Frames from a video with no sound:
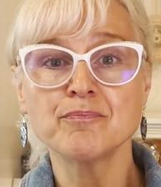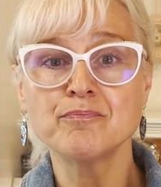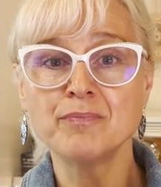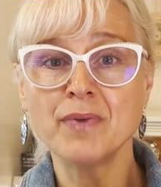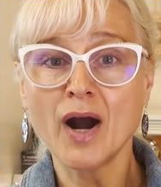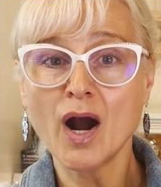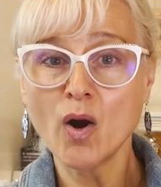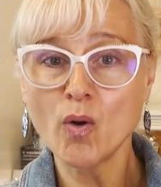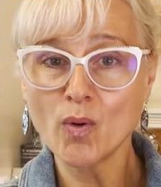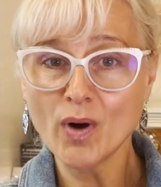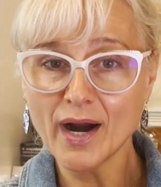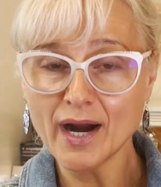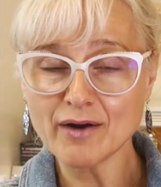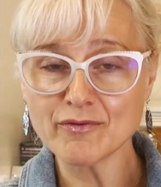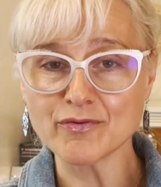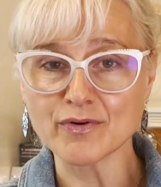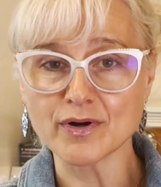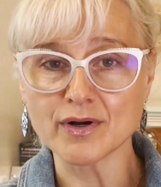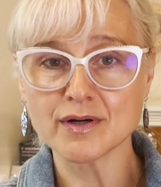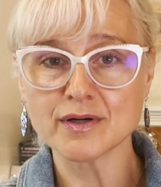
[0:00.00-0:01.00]

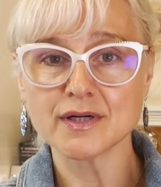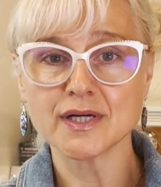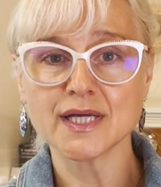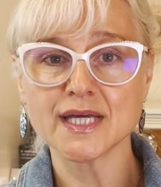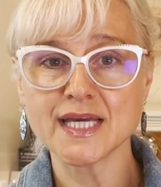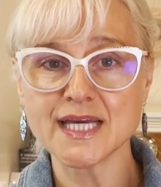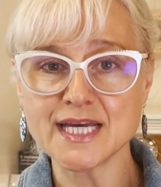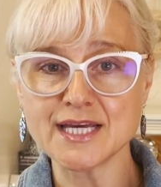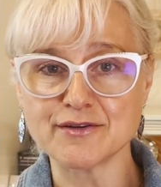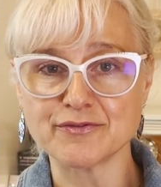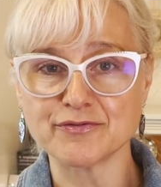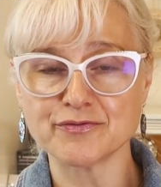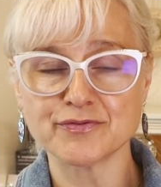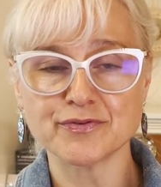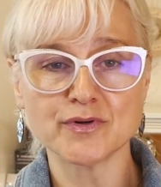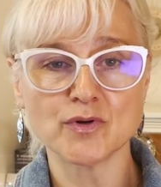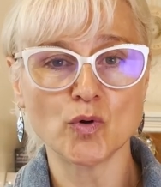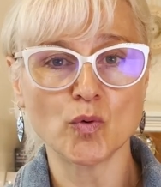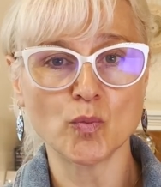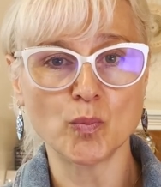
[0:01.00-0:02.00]
However, if,
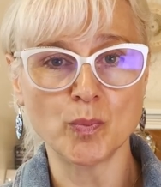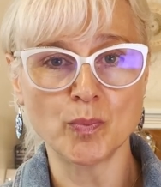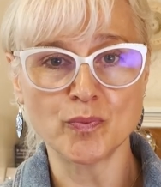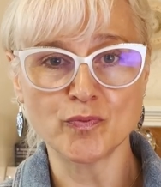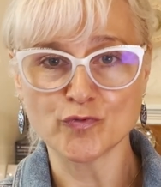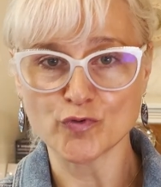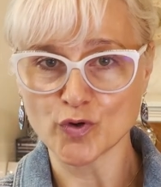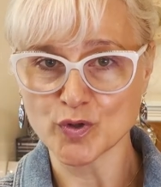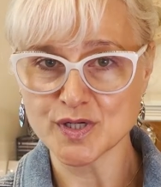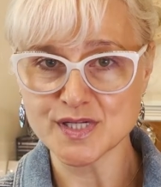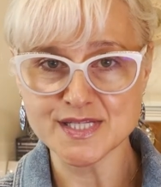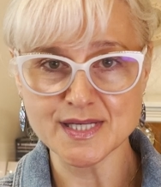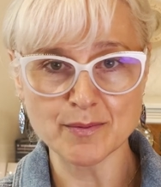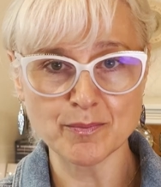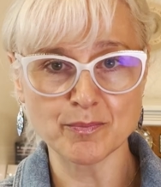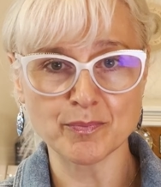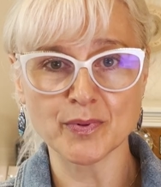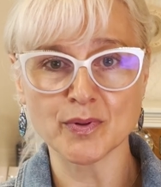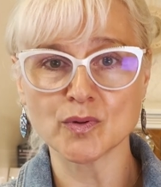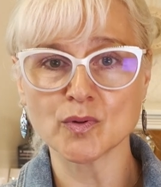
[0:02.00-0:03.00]
for
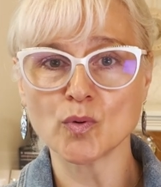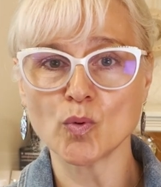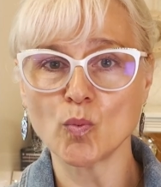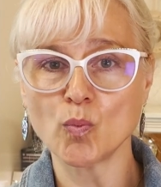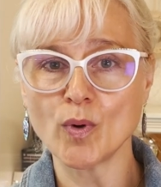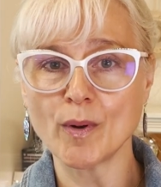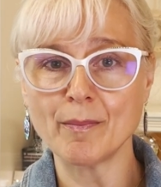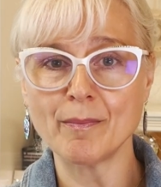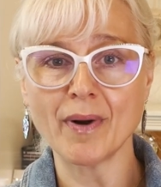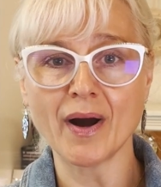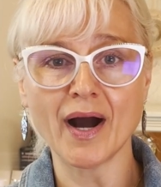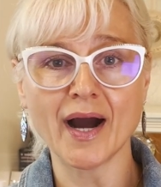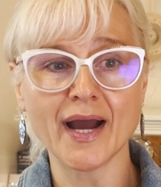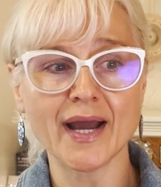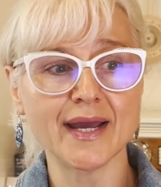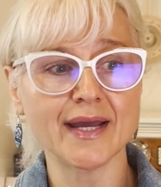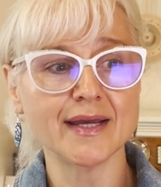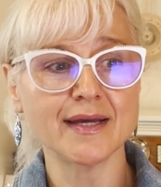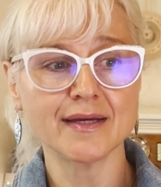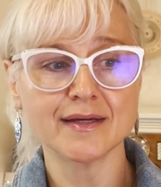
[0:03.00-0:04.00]
example, we
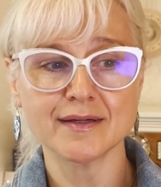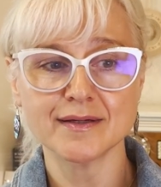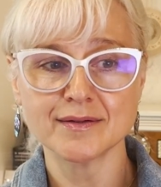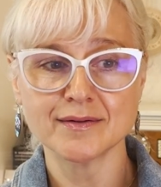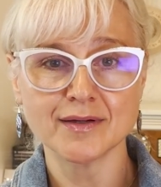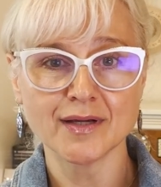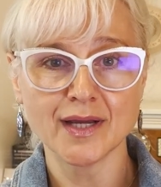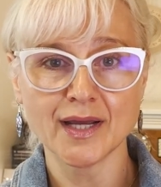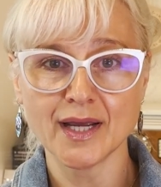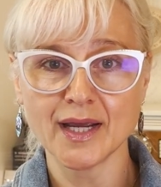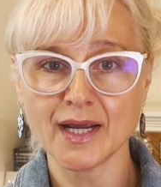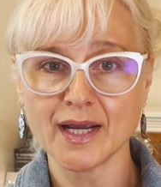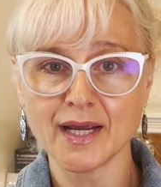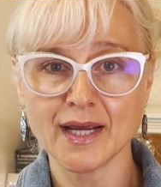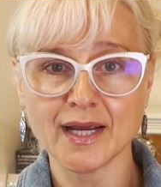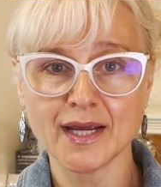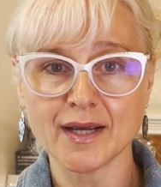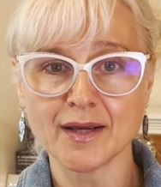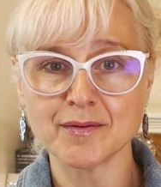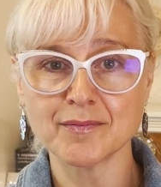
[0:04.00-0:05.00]
buy
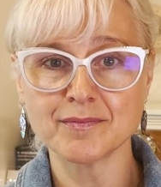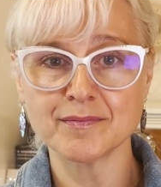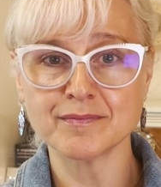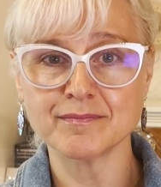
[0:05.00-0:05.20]
a